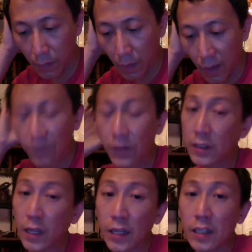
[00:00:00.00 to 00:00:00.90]
It feels
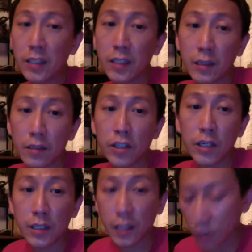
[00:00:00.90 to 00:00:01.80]
like she
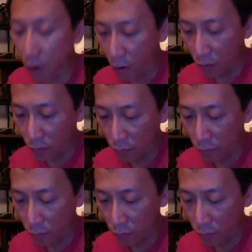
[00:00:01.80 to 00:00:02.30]
doesn't know.